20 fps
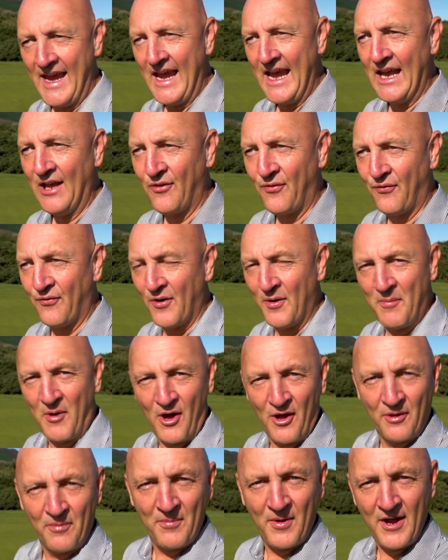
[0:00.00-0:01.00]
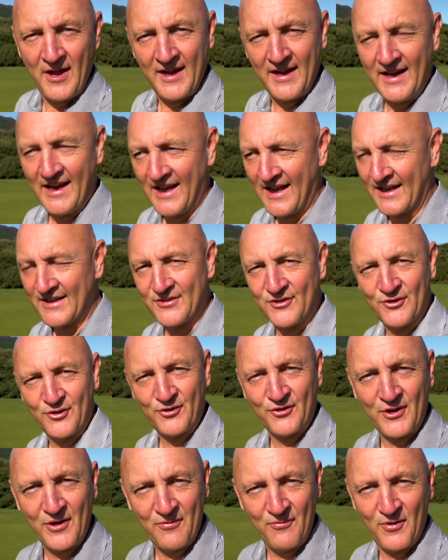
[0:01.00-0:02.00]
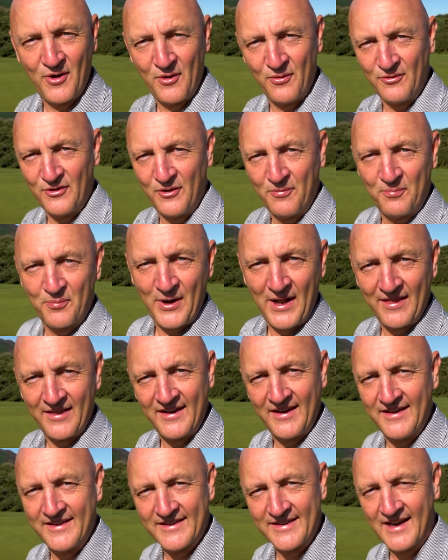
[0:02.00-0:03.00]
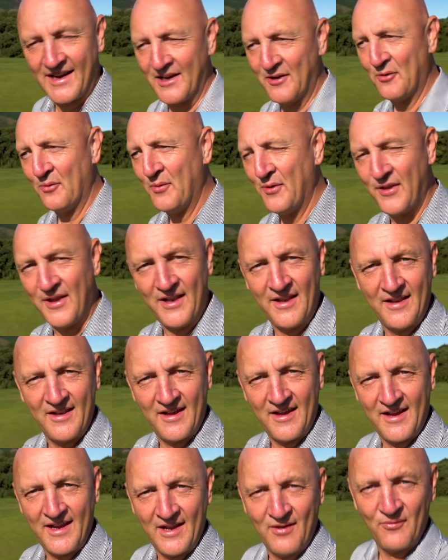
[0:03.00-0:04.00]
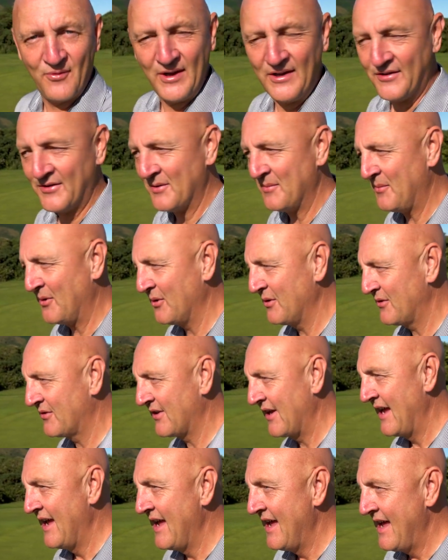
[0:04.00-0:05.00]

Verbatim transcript: It's from Honma. That's Justin Rose's brand that he's tied up with in, uh, in recent months.